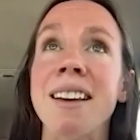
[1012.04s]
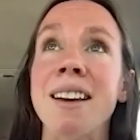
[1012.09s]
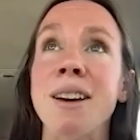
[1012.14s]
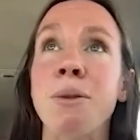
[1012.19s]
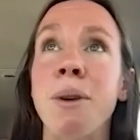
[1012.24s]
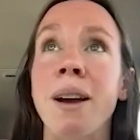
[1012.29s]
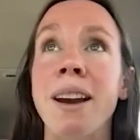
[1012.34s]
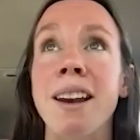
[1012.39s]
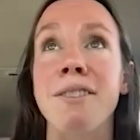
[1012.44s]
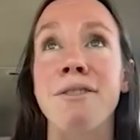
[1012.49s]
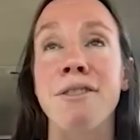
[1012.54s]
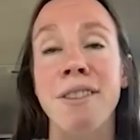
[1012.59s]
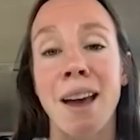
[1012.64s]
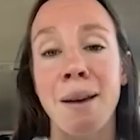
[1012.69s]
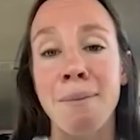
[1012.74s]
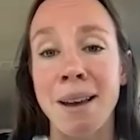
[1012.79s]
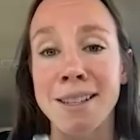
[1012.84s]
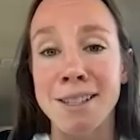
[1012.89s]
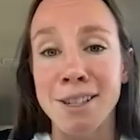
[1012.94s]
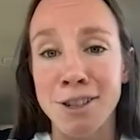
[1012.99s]
waited for that
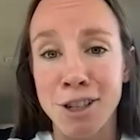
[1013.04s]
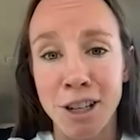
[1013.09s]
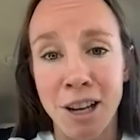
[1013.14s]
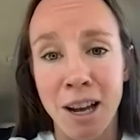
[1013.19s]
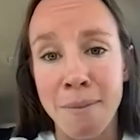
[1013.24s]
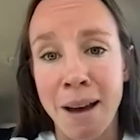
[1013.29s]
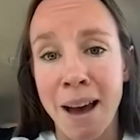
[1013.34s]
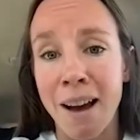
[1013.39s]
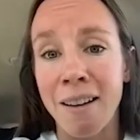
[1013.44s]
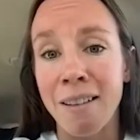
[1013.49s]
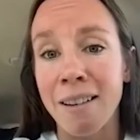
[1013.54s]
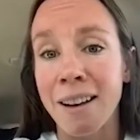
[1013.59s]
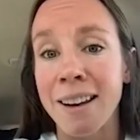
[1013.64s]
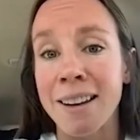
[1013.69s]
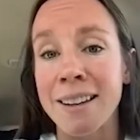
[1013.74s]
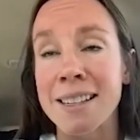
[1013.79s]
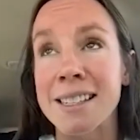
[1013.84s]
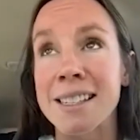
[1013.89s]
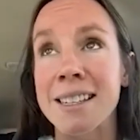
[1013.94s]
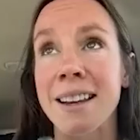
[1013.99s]
message to come out.
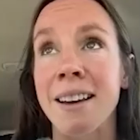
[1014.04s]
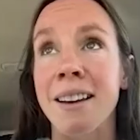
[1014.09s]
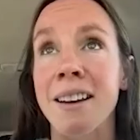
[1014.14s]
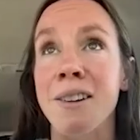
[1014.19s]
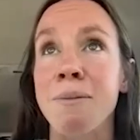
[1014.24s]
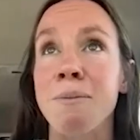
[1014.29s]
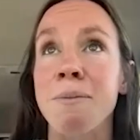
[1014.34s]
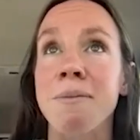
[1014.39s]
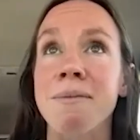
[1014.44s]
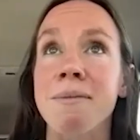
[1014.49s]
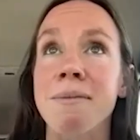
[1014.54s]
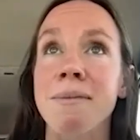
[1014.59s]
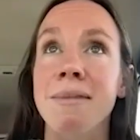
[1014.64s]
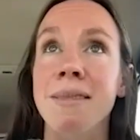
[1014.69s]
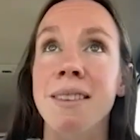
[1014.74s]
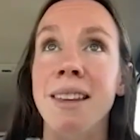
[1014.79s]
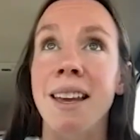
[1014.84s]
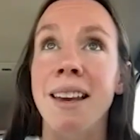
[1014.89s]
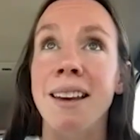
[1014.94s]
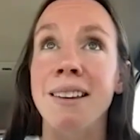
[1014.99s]
And
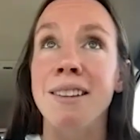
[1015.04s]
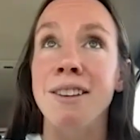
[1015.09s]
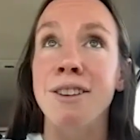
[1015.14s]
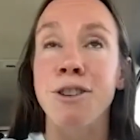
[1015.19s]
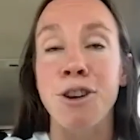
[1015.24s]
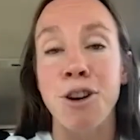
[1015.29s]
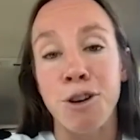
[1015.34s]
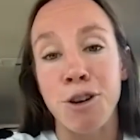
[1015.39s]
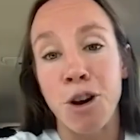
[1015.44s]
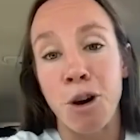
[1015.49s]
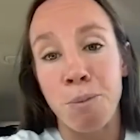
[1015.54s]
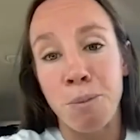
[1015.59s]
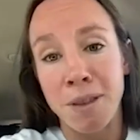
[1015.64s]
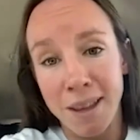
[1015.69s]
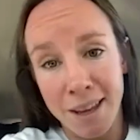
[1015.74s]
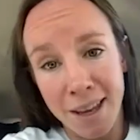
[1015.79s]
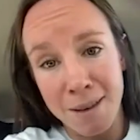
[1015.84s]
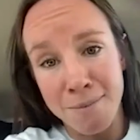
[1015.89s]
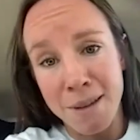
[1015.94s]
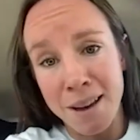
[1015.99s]
then, you open
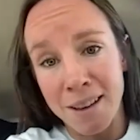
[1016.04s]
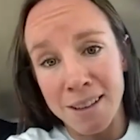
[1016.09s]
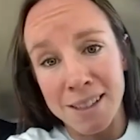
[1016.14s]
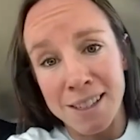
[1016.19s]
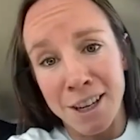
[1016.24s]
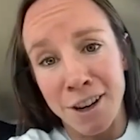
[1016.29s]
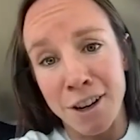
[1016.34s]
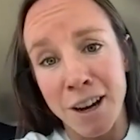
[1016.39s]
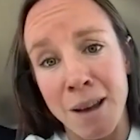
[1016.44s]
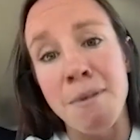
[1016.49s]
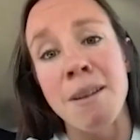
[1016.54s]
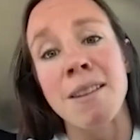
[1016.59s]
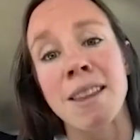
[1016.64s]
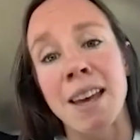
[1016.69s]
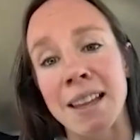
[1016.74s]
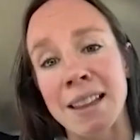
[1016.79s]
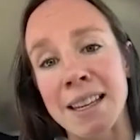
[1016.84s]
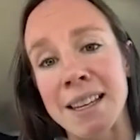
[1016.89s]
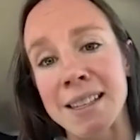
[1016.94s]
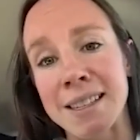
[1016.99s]
the email and see your name on
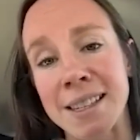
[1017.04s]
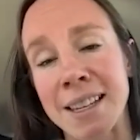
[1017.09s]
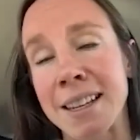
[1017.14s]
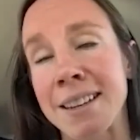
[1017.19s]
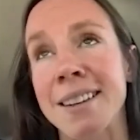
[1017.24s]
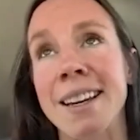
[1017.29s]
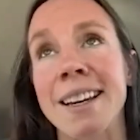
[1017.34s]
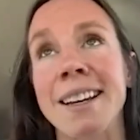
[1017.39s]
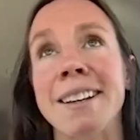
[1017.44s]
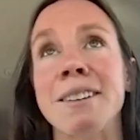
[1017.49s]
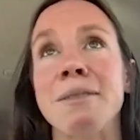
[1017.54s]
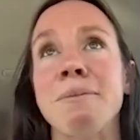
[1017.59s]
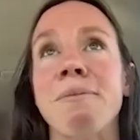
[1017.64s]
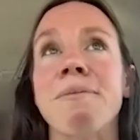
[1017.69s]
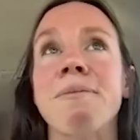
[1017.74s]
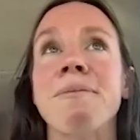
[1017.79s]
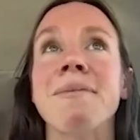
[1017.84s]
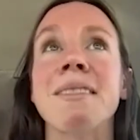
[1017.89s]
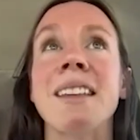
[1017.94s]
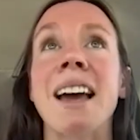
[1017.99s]
that list. And
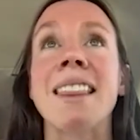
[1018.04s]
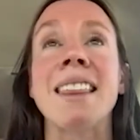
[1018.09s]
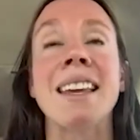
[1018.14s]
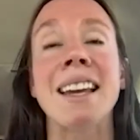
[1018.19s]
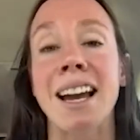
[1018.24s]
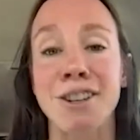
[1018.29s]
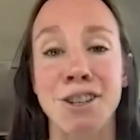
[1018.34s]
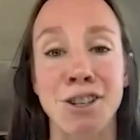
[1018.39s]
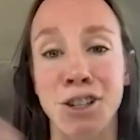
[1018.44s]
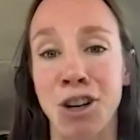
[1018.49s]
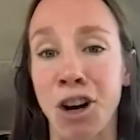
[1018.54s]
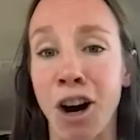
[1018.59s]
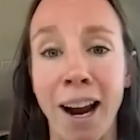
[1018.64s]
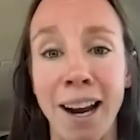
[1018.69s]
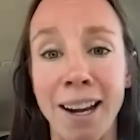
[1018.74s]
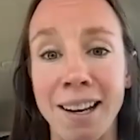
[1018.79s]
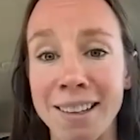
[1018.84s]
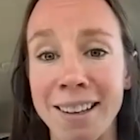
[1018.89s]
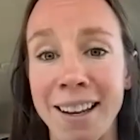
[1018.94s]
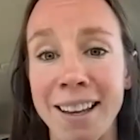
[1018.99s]
I think I just
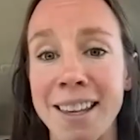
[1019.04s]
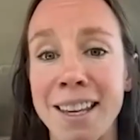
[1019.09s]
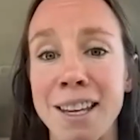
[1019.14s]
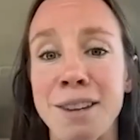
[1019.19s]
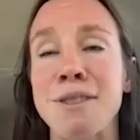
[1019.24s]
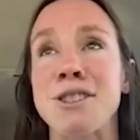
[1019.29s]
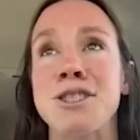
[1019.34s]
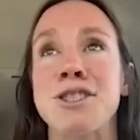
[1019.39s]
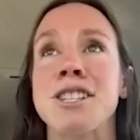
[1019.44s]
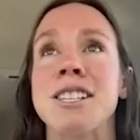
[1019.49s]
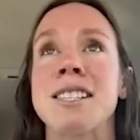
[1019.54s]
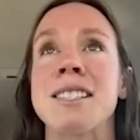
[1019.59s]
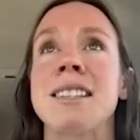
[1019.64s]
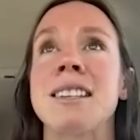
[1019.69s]
cried. I think it was just